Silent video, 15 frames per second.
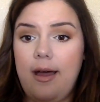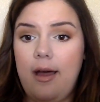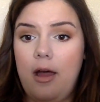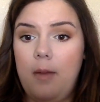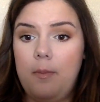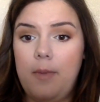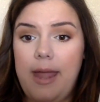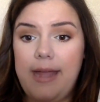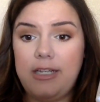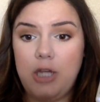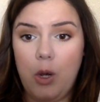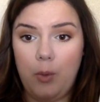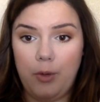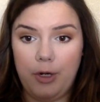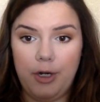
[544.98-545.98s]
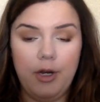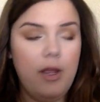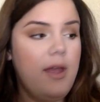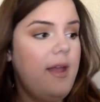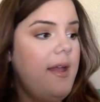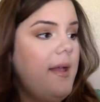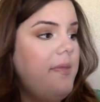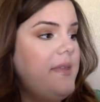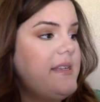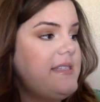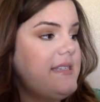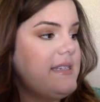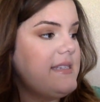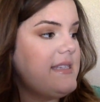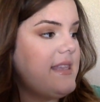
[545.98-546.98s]
a toner.
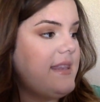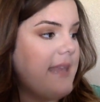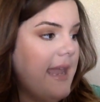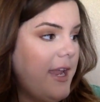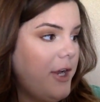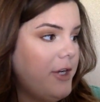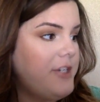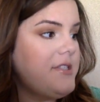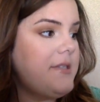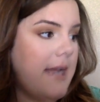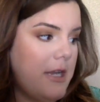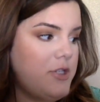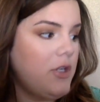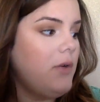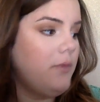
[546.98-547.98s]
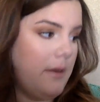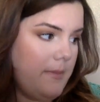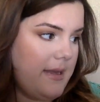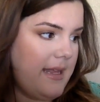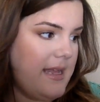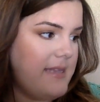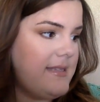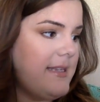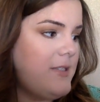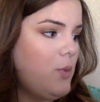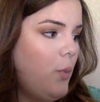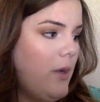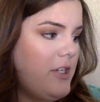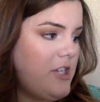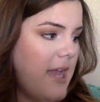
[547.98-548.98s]
This is Thayer's Natural Remedies.
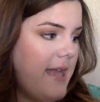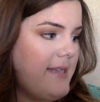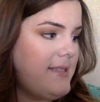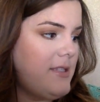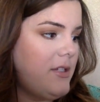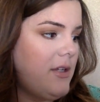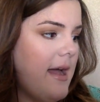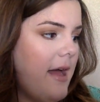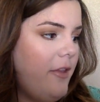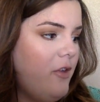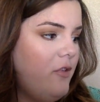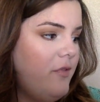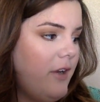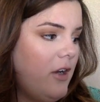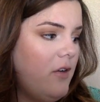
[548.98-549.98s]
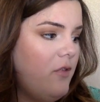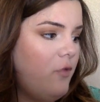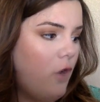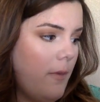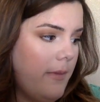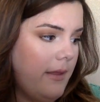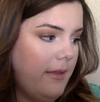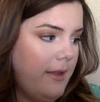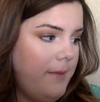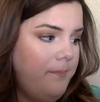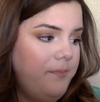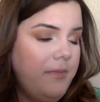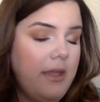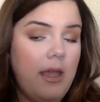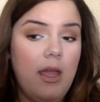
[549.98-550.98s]
It's Witch Hazel Aloe Vera Formula.
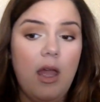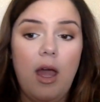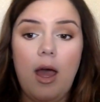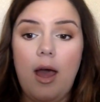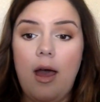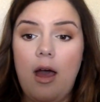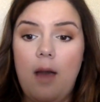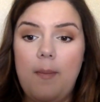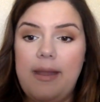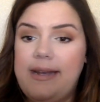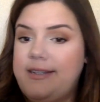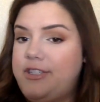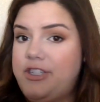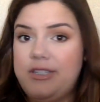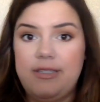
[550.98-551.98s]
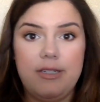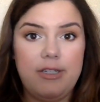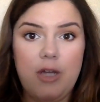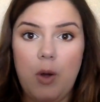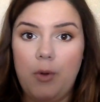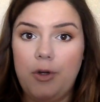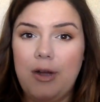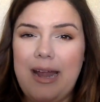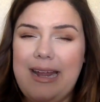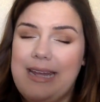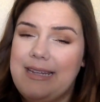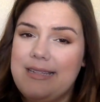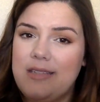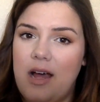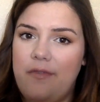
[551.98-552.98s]
And it's just a toner. I
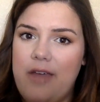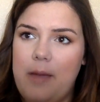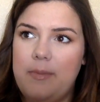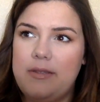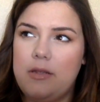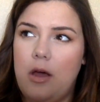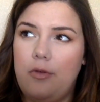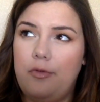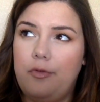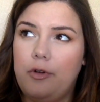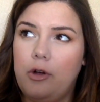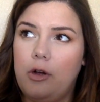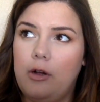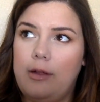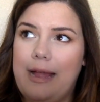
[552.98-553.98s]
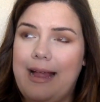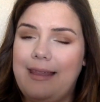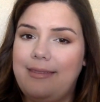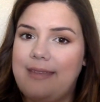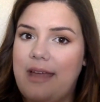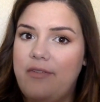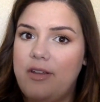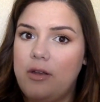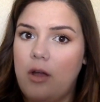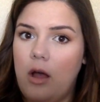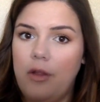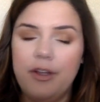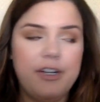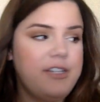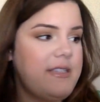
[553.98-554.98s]
get this off Amazon for like
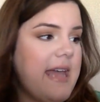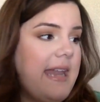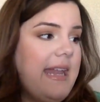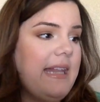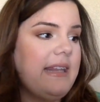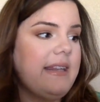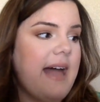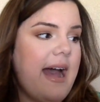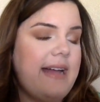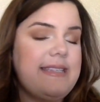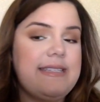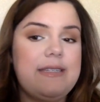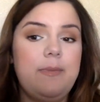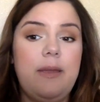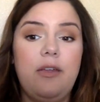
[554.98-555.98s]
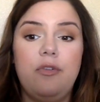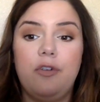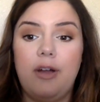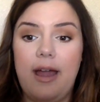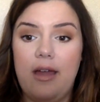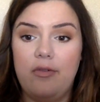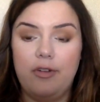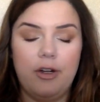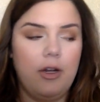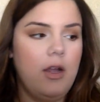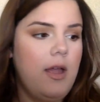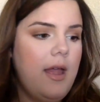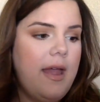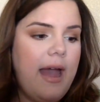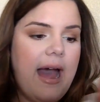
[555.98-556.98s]
$11, and it lasts me
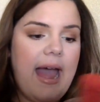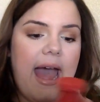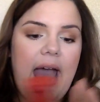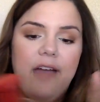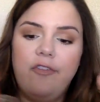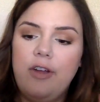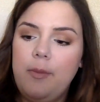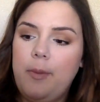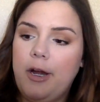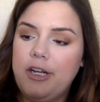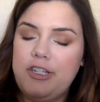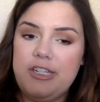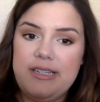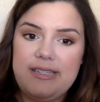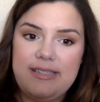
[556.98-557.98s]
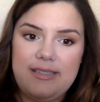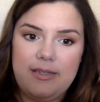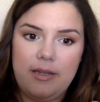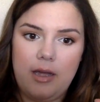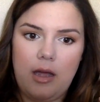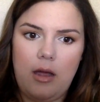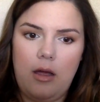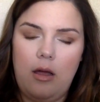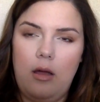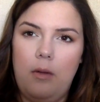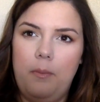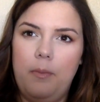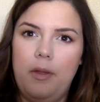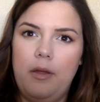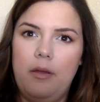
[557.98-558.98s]
forever. I have repurchased,
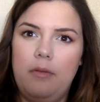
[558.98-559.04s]
I